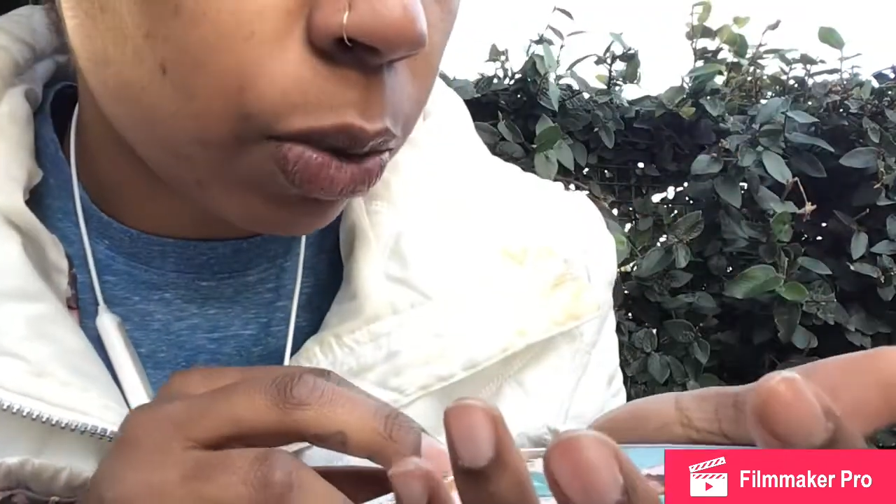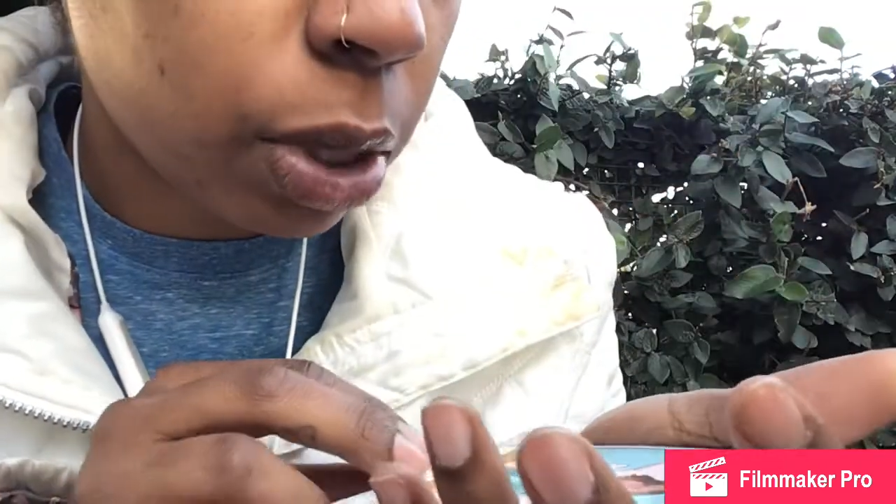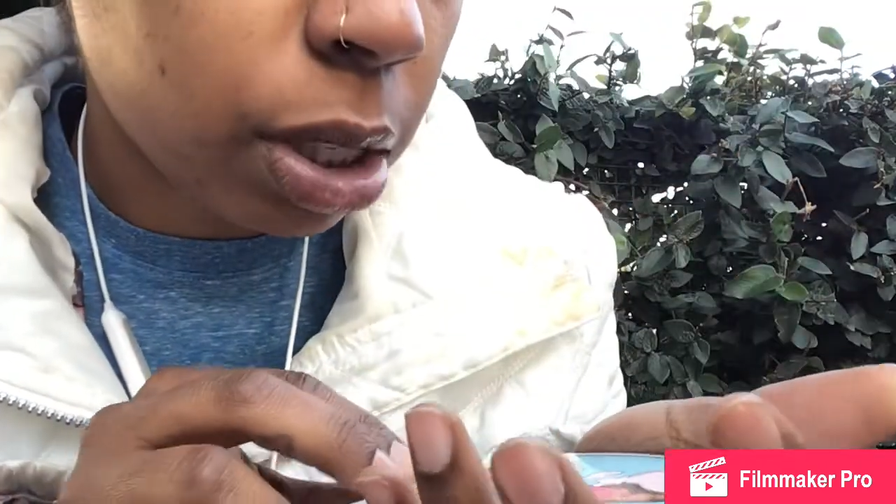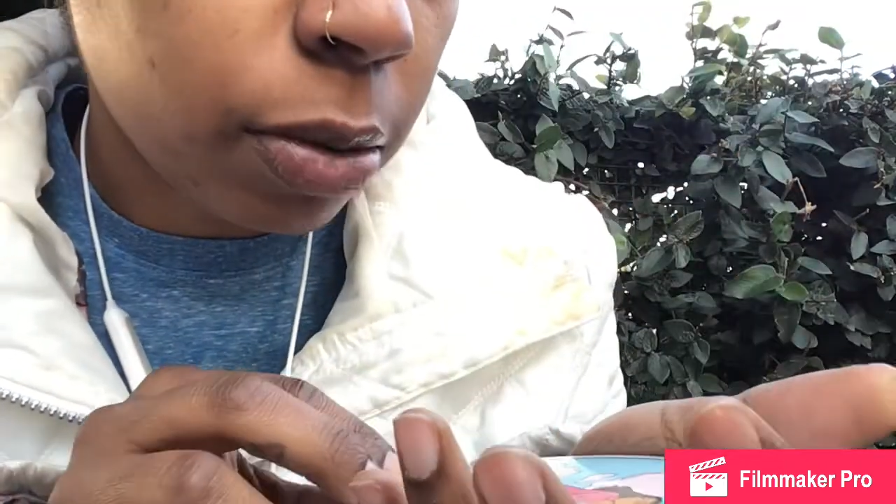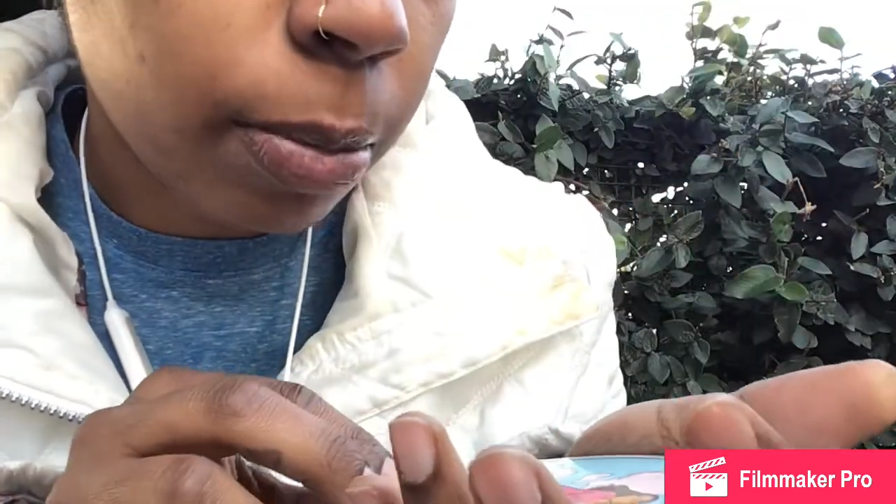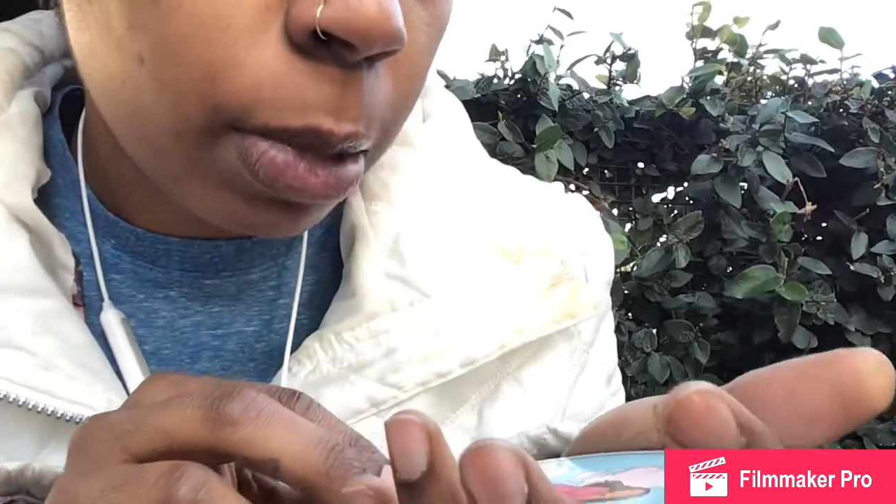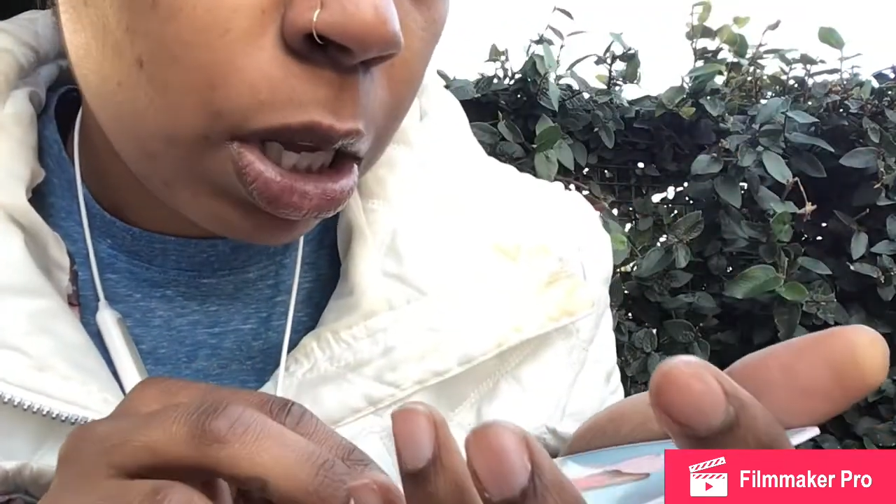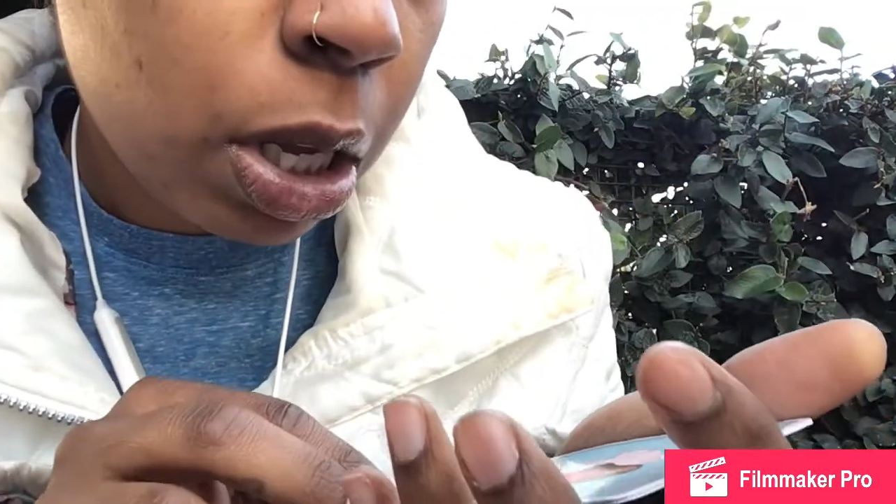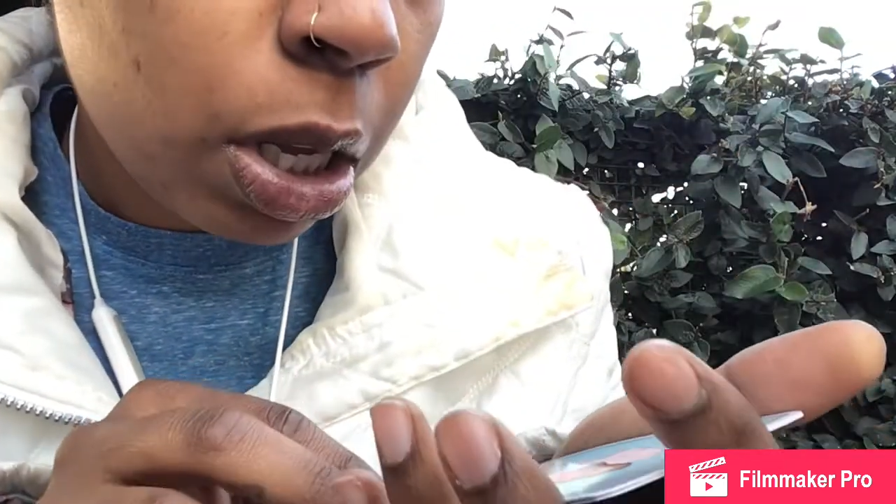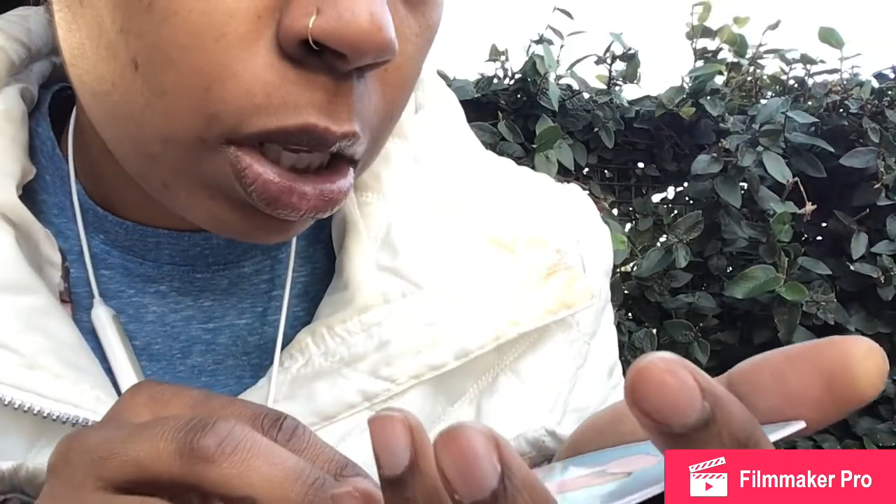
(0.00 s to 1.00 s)
or
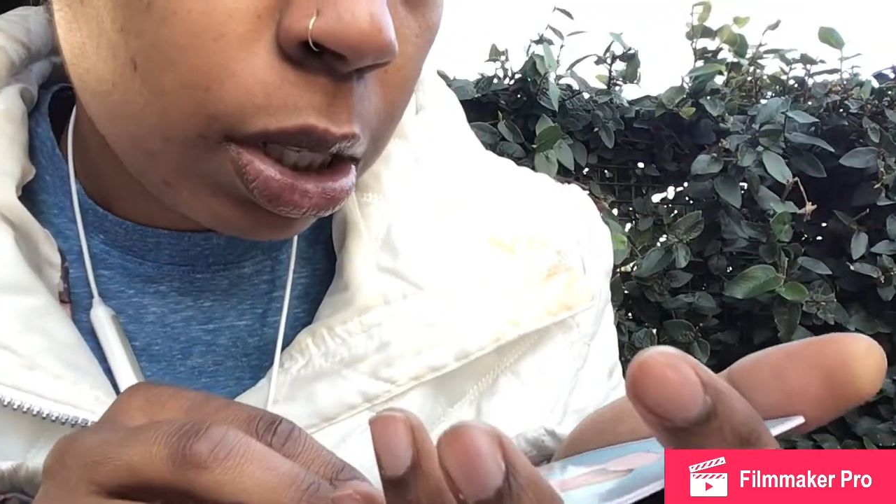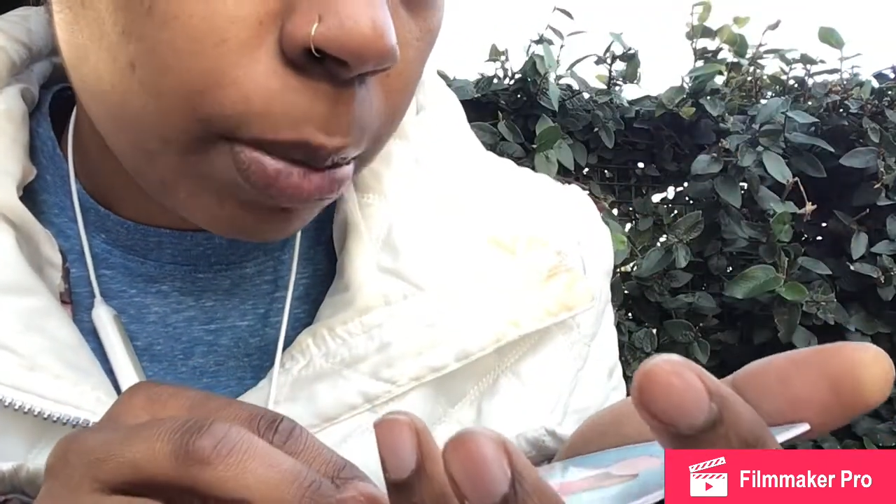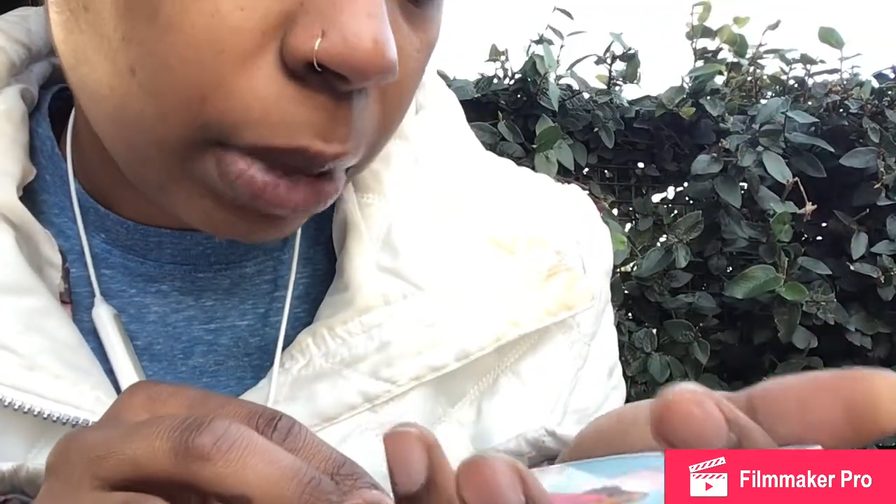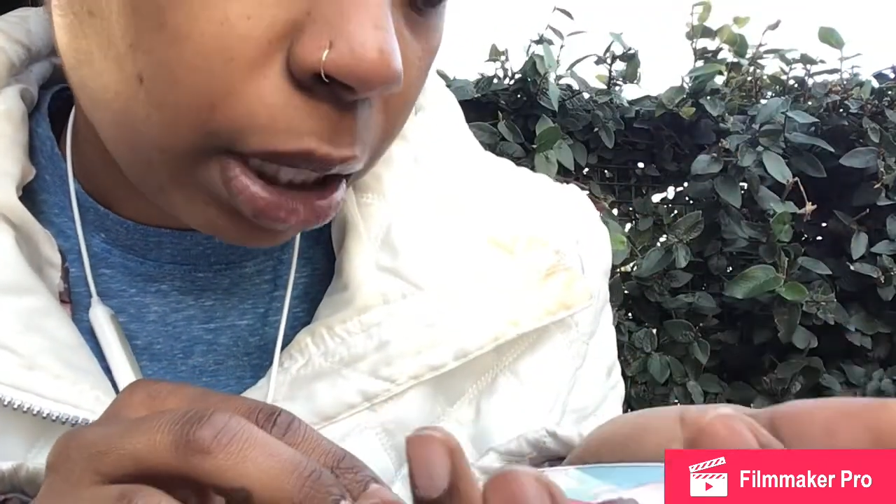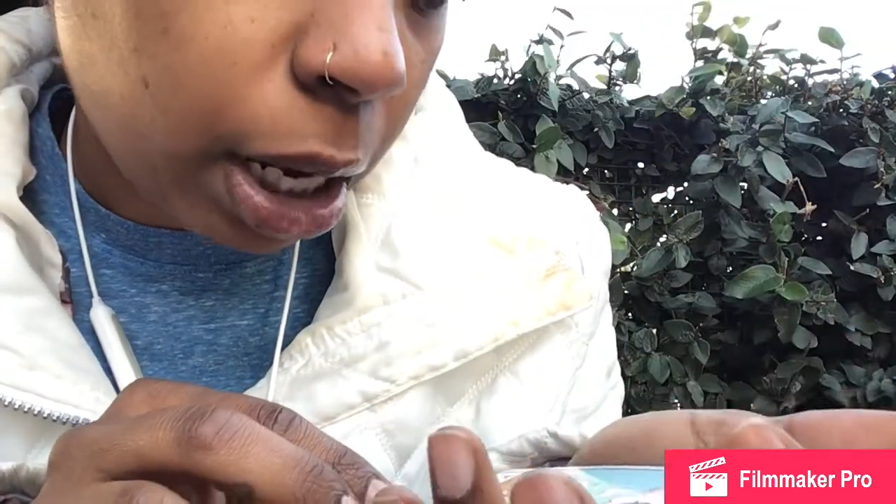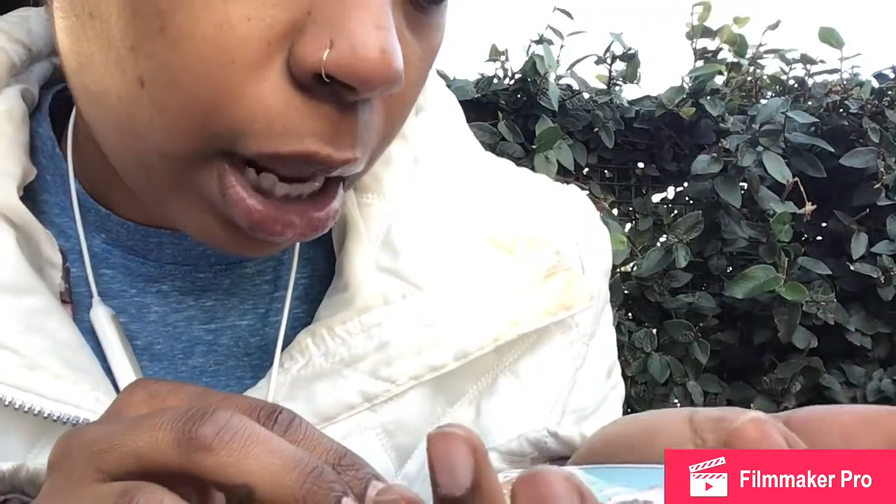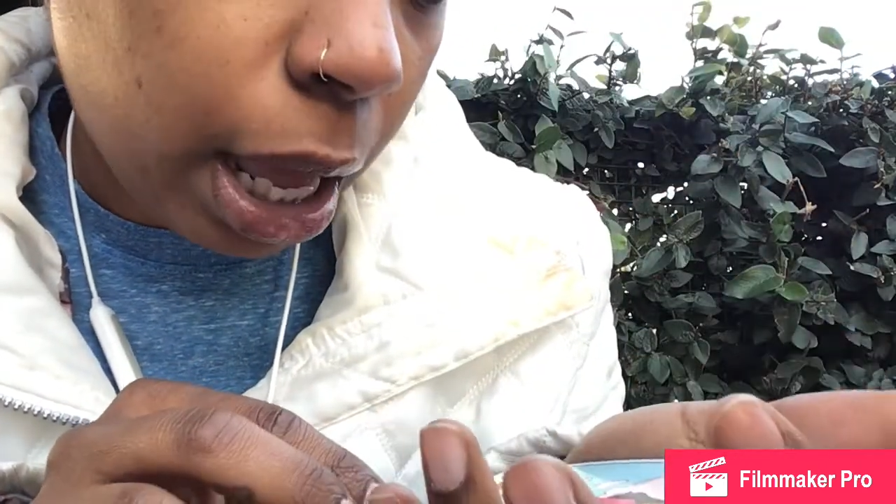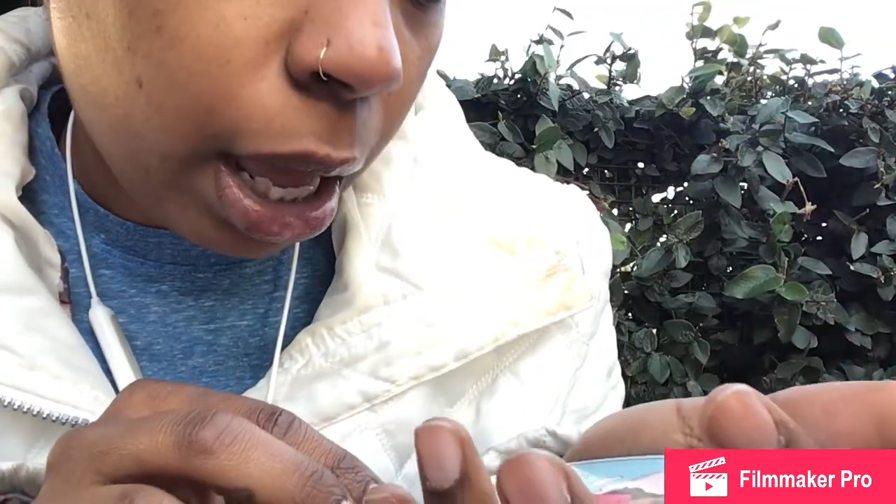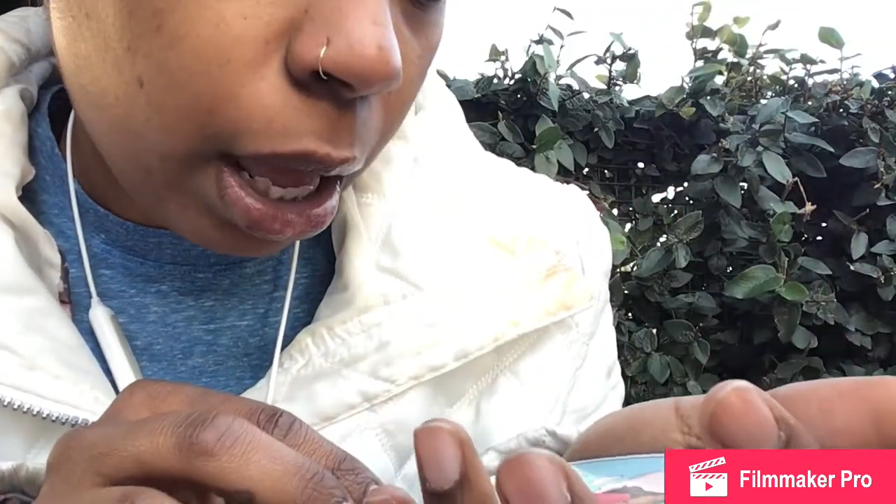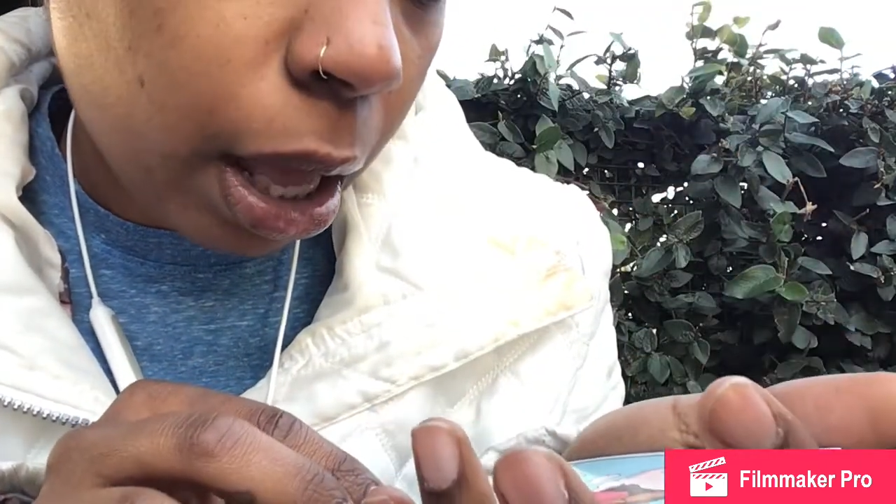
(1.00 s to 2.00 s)
something that
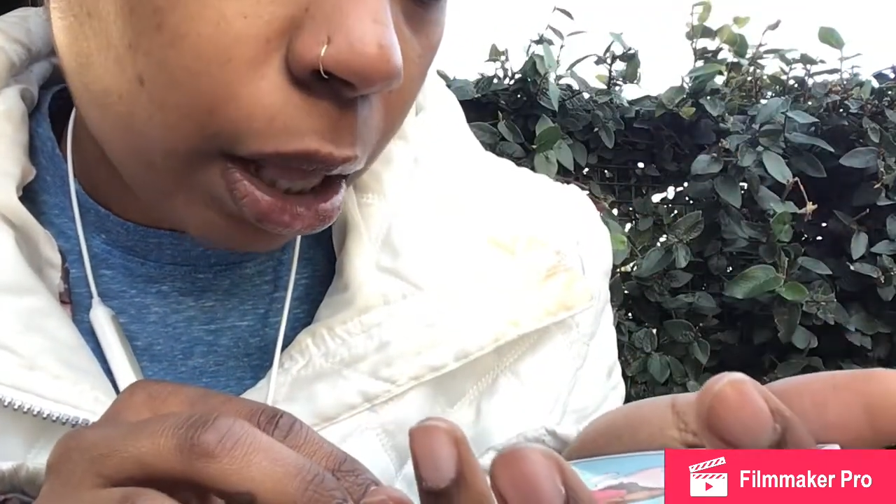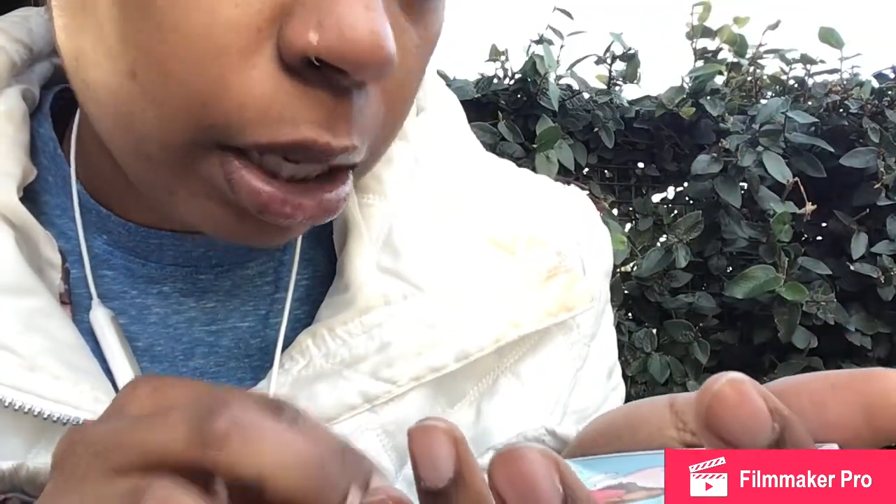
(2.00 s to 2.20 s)
a